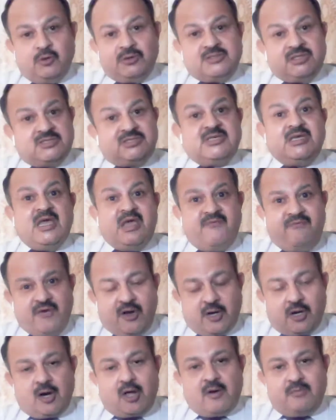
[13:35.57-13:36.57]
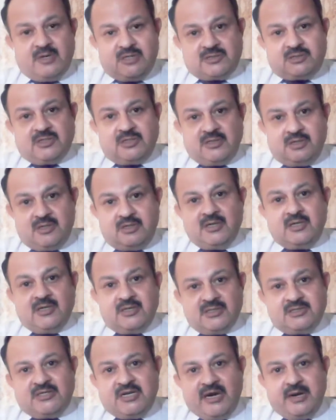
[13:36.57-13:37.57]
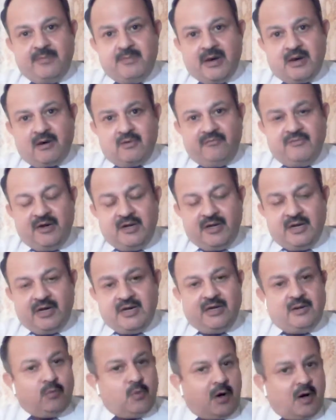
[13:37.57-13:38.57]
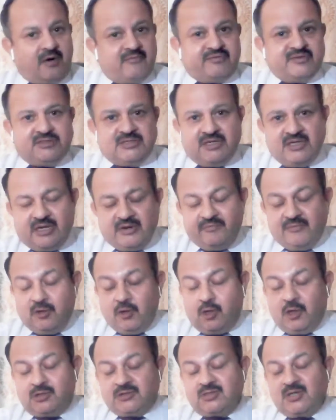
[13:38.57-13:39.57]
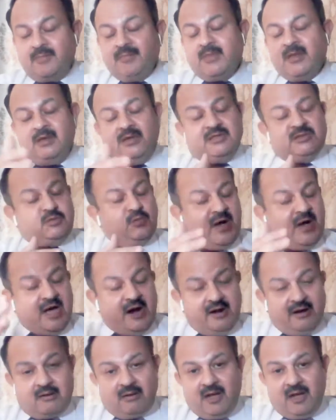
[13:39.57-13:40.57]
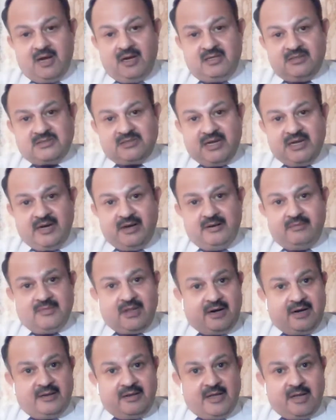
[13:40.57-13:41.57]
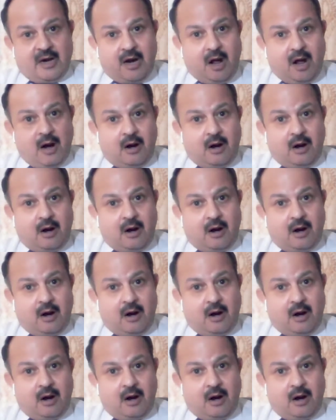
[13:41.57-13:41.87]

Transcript: who is the chief economist in State Bank of India, in one of his interviews, he's very clearly said that there